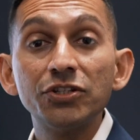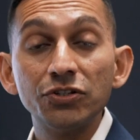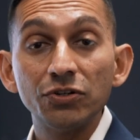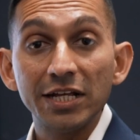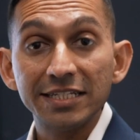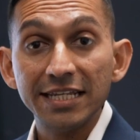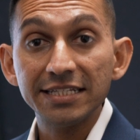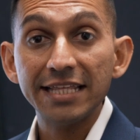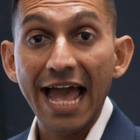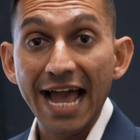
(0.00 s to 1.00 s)
to
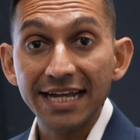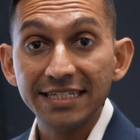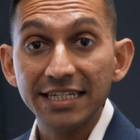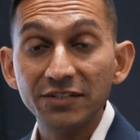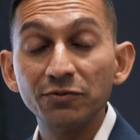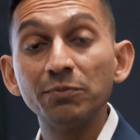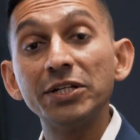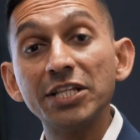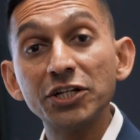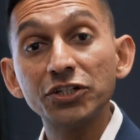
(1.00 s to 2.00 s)
assess the access for
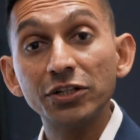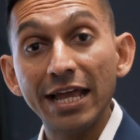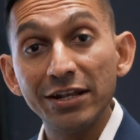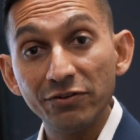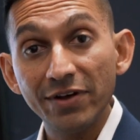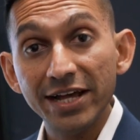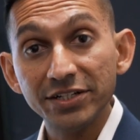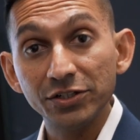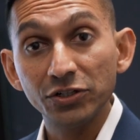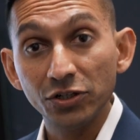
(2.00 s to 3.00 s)
potential
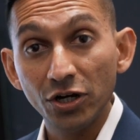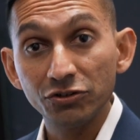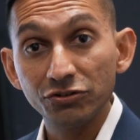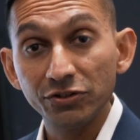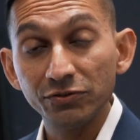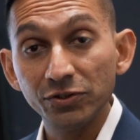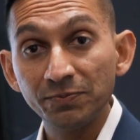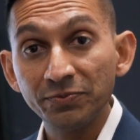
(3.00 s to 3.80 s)
endovascular clot retrieval,